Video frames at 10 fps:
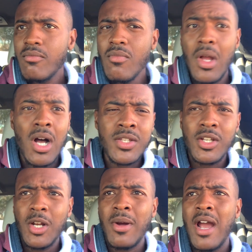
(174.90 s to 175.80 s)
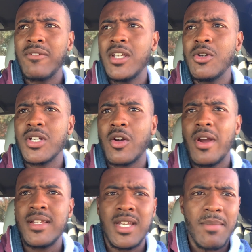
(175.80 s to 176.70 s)
also, you don't have to use a
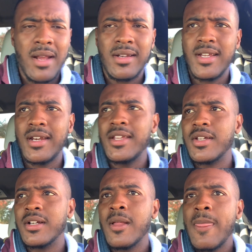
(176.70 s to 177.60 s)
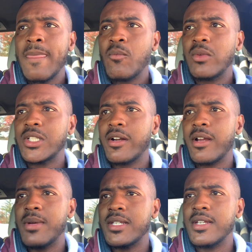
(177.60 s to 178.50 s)
crazy amount of debt either when starting a
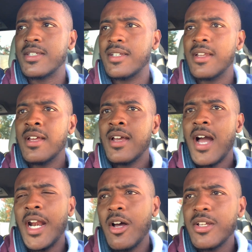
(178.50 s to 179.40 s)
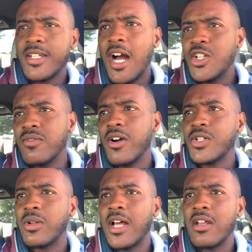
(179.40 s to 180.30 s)
business. And I know it's
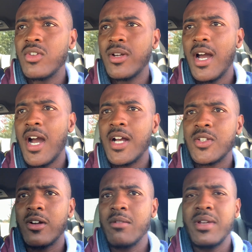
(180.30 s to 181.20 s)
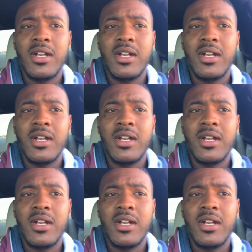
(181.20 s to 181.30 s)
controversial. A lot of you guys are going to be